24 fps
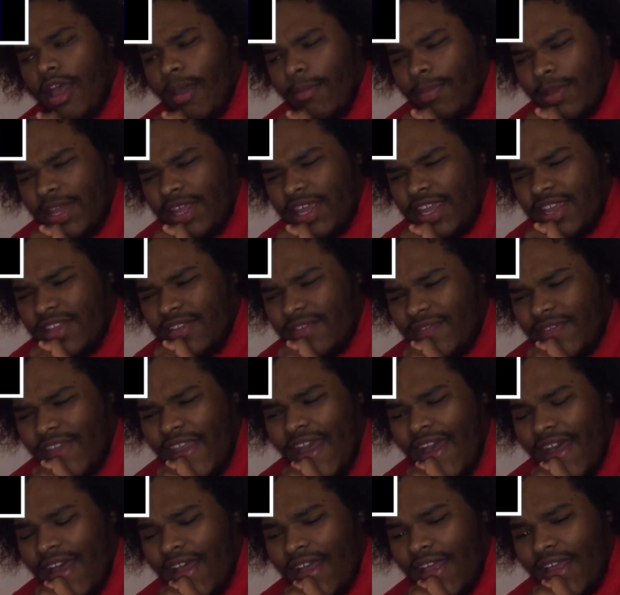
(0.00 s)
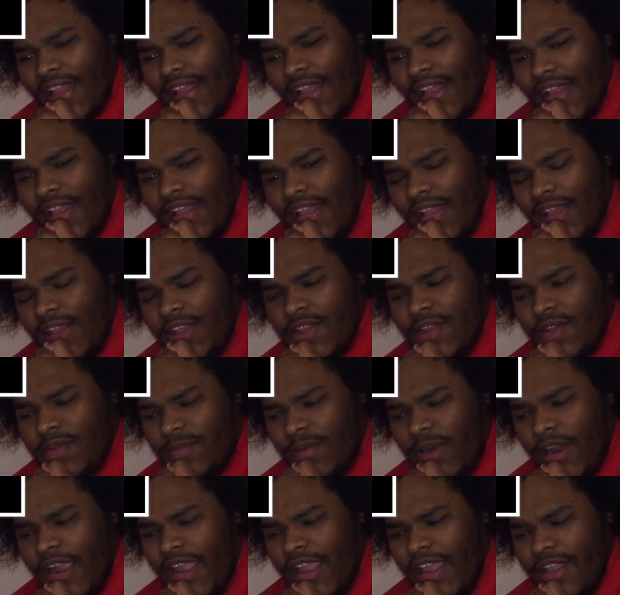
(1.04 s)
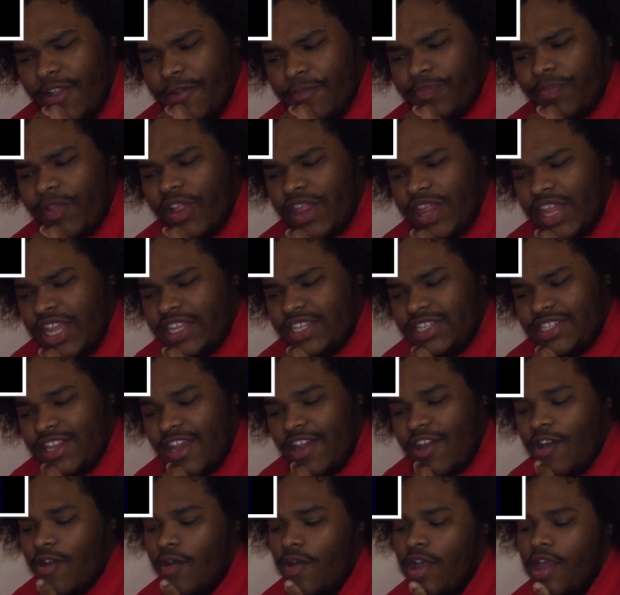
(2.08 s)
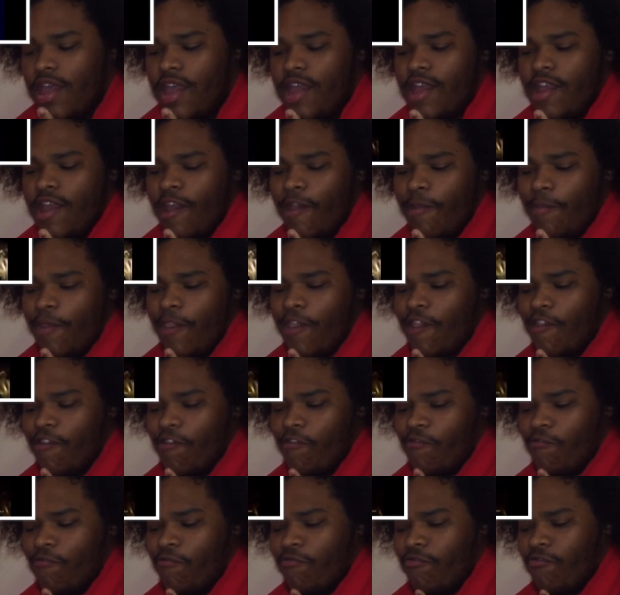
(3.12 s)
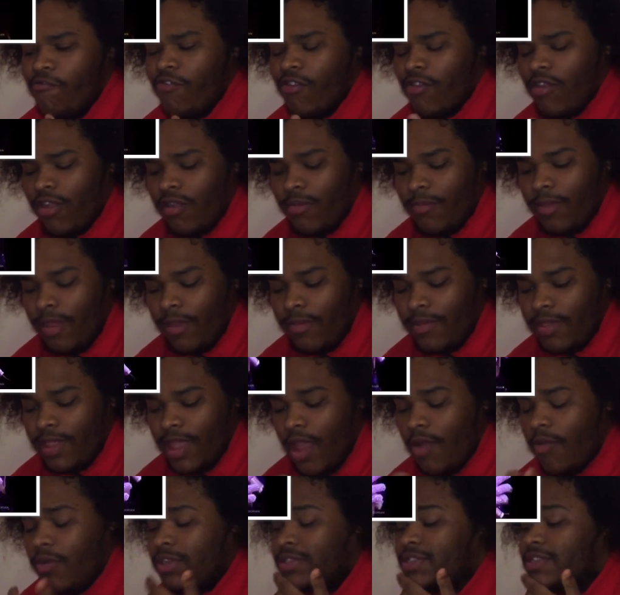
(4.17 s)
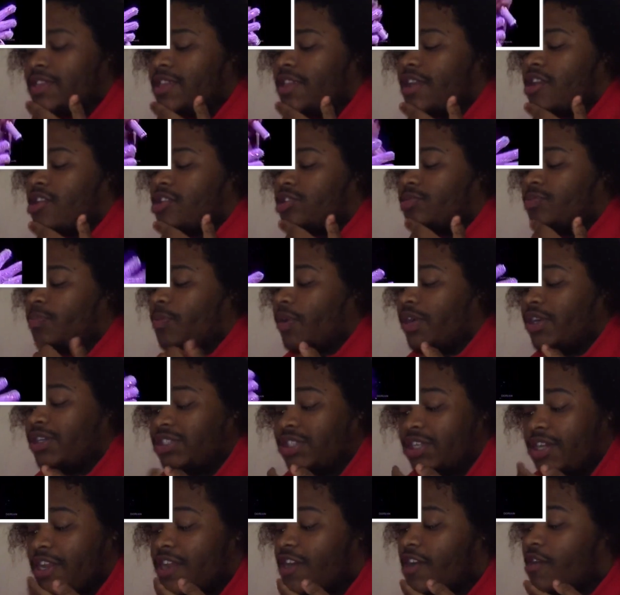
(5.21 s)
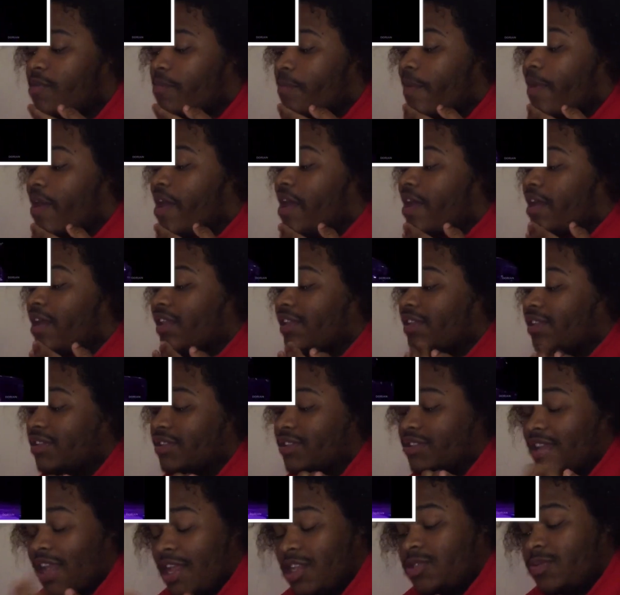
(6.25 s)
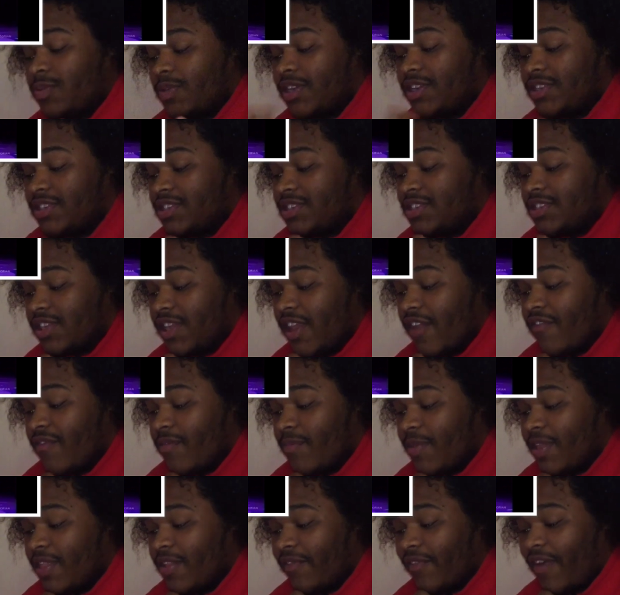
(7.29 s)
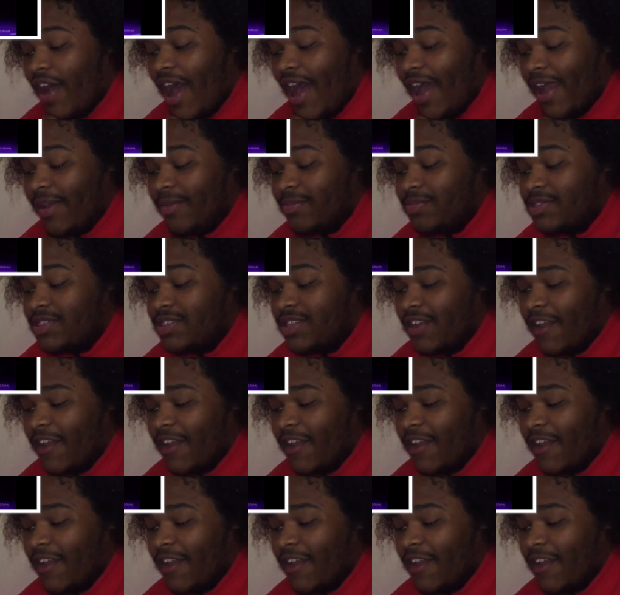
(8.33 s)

I believe. Yeah. Right? I think so. I mean, maybe that wasn't the inspiration here, but that's what it's giving me the vibe.